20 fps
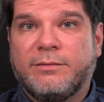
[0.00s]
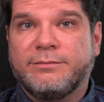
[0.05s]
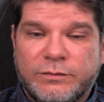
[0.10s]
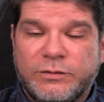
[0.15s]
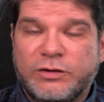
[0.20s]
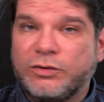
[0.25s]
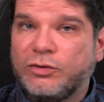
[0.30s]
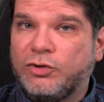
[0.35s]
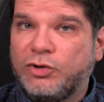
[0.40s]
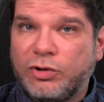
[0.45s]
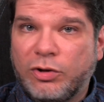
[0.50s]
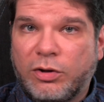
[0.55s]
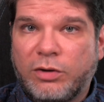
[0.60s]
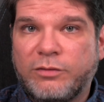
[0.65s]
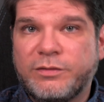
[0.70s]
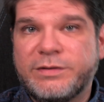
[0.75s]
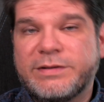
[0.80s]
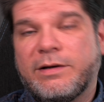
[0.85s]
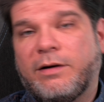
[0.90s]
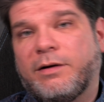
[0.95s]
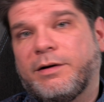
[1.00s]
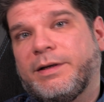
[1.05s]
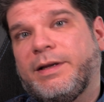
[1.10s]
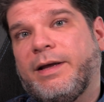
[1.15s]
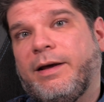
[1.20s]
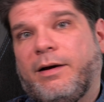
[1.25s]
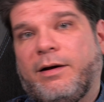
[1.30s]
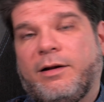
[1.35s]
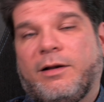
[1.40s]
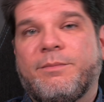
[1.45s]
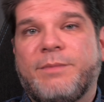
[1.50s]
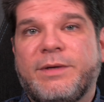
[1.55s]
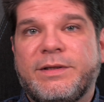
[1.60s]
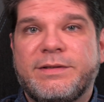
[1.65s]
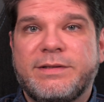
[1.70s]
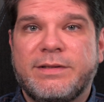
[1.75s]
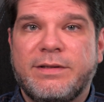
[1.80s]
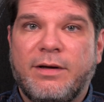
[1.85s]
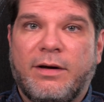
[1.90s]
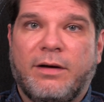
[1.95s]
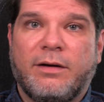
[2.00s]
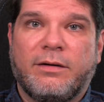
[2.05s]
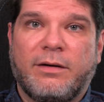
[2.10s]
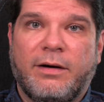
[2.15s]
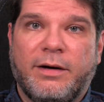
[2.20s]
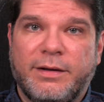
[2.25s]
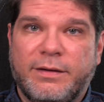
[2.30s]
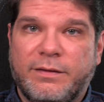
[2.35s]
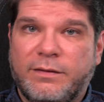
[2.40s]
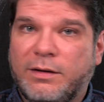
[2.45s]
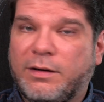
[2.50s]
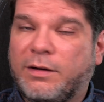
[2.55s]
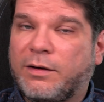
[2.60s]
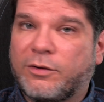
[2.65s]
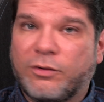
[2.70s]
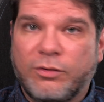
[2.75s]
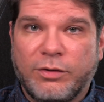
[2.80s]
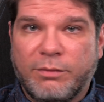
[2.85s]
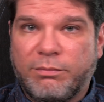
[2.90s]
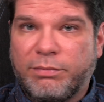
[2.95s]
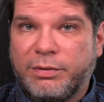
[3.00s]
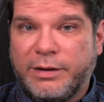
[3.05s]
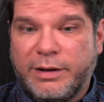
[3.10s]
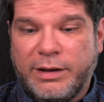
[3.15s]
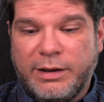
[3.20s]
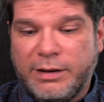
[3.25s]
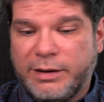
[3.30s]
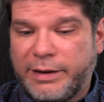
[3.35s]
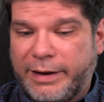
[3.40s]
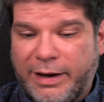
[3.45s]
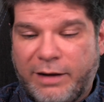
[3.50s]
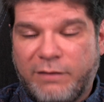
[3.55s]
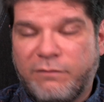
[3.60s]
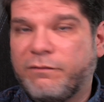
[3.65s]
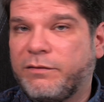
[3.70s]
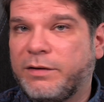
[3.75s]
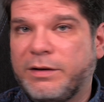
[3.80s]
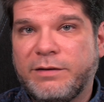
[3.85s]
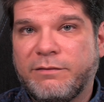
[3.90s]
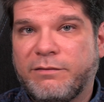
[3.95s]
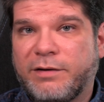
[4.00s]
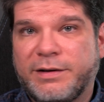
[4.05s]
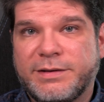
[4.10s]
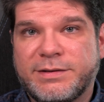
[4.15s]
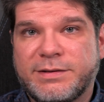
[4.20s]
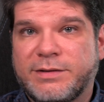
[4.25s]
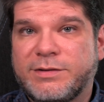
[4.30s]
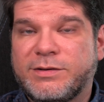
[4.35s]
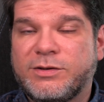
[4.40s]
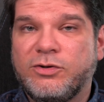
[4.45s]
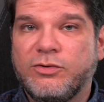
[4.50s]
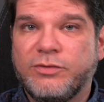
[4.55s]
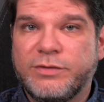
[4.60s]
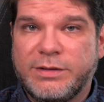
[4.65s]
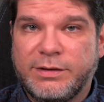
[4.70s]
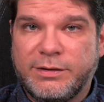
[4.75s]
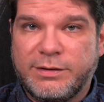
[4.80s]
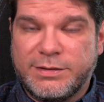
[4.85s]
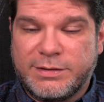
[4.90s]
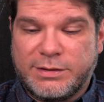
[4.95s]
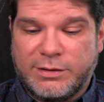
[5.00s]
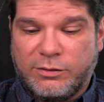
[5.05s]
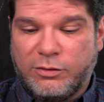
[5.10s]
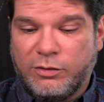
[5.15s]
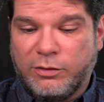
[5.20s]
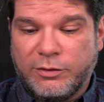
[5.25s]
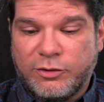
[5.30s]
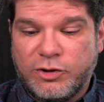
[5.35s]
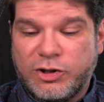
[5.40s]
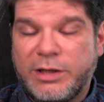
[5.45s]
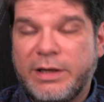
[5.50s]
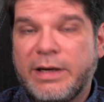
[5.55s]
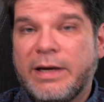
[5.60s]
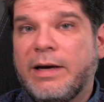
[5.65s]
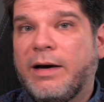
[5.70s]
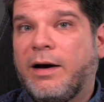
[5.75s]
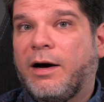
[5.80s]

So those are the elements that I think are going to plague every device that's using this technology.